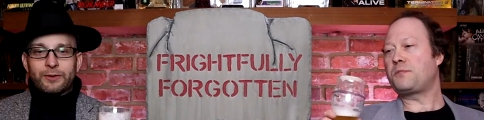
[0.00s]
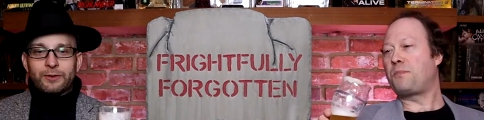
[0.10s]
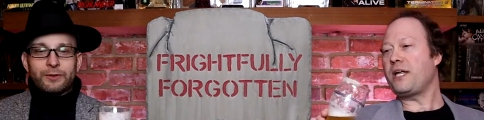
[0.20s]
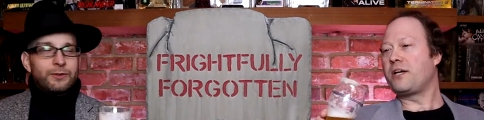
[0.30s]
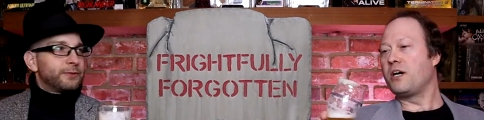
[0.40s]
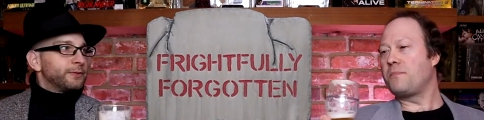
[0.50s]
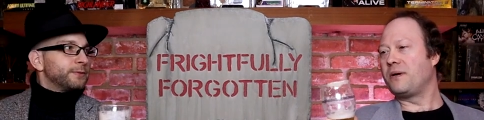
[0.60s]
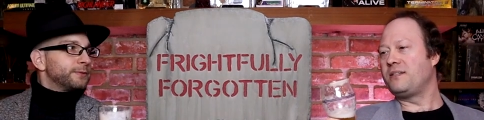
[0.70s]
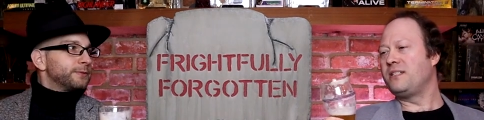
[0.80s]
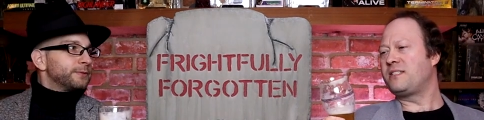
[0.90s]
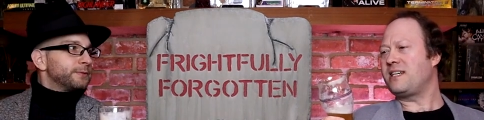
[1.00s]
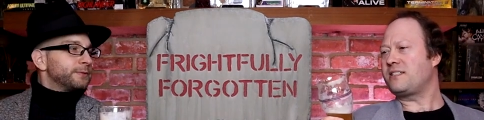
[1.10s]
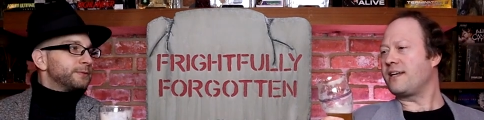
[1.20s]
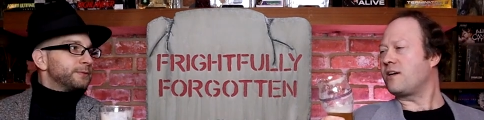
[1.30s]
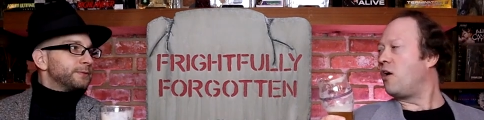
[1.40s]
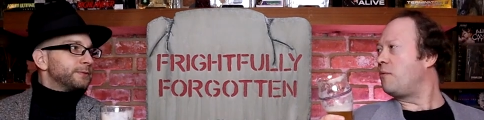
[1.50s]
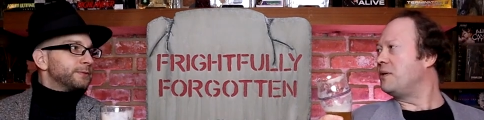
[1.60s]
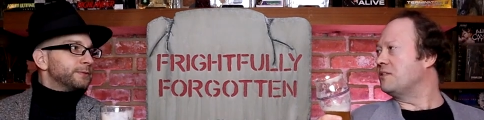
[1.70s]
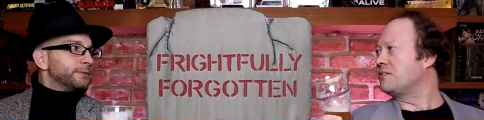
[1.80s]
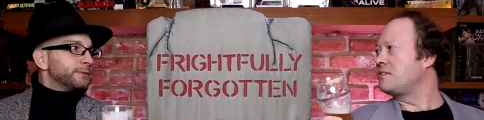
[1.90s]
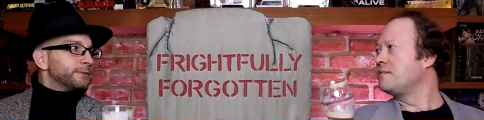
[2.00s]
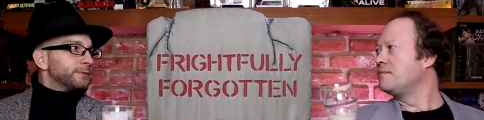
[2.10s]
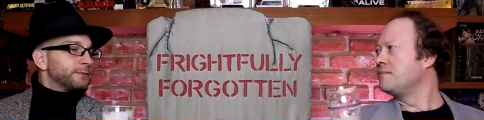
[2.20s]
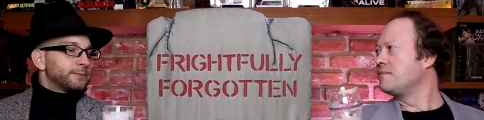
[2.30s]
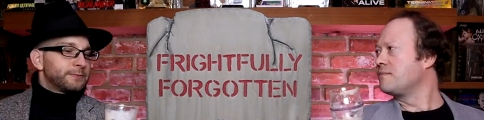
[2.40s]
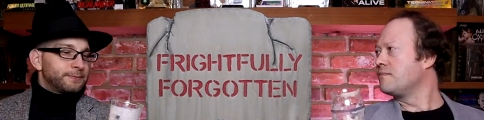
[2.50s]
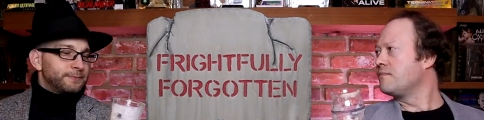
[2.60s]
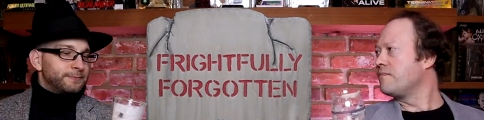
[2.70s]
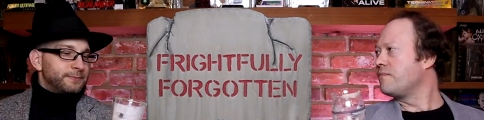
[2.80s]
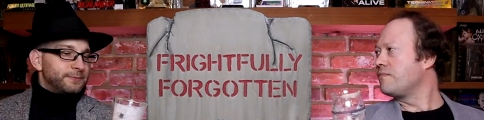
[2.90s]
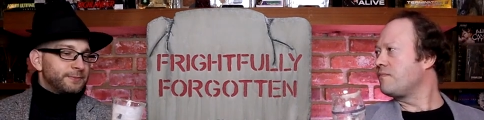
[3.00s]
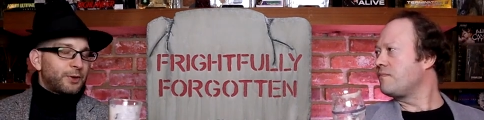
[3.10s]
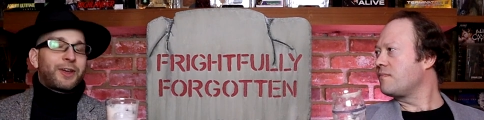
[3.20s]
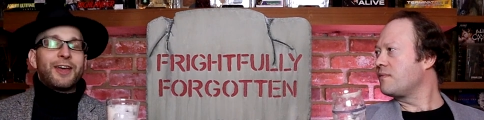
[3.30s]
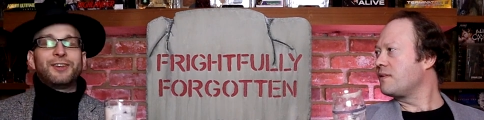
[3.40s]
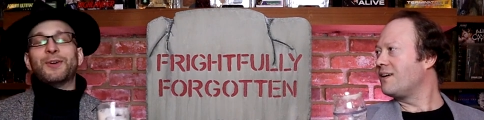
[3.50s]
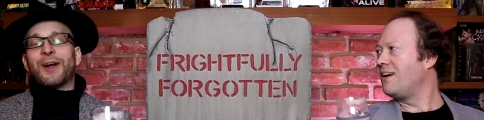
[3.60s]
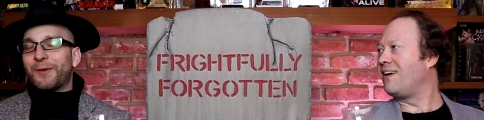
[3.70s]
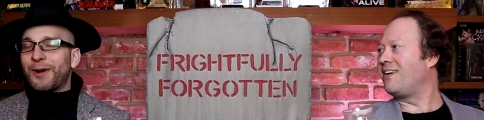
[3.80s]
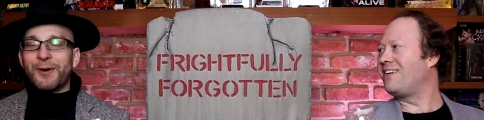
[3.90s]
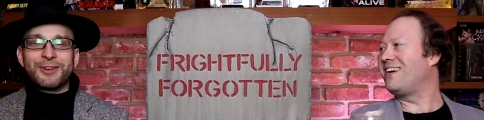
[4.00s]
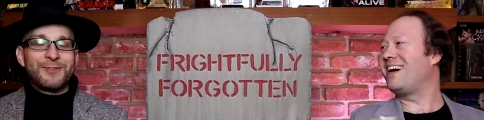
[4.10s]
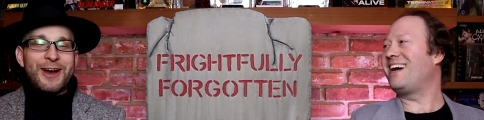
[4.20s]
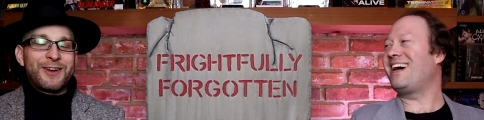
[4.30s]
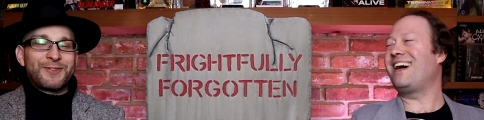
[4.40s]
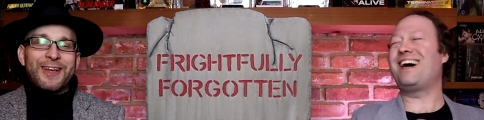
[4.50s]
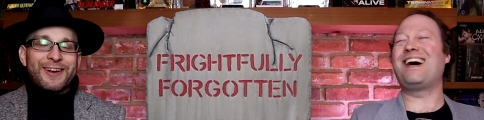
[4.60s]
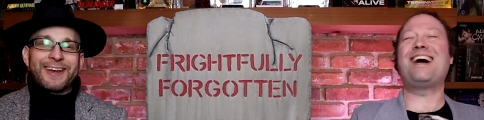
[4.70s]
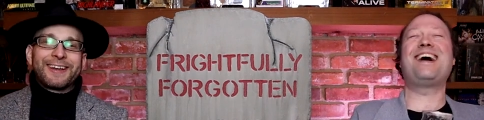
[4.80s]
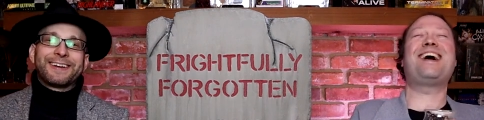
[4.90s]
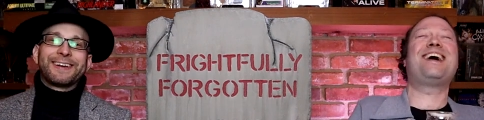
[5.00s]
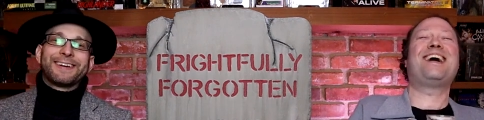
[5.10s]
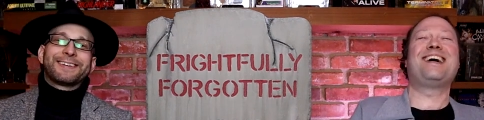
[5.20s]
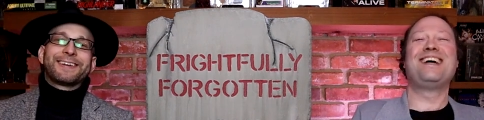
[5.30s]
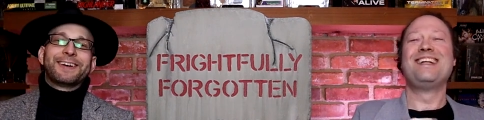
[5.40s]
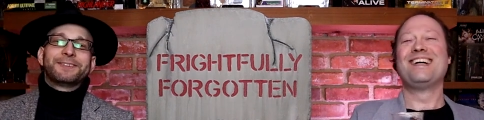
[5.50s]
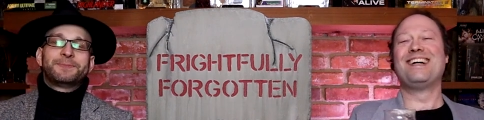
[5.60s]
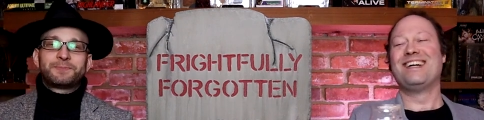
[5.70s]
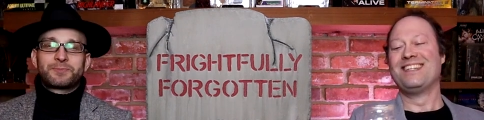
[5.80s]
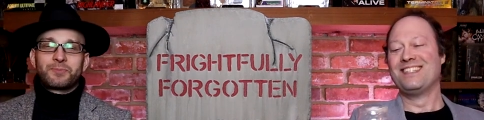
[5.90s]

Speaker 1: pretty good, but it tastes like almonds. Okay,
Speaker 2: so I, I wasn't ready for that. Okay, yeah, okay. okay.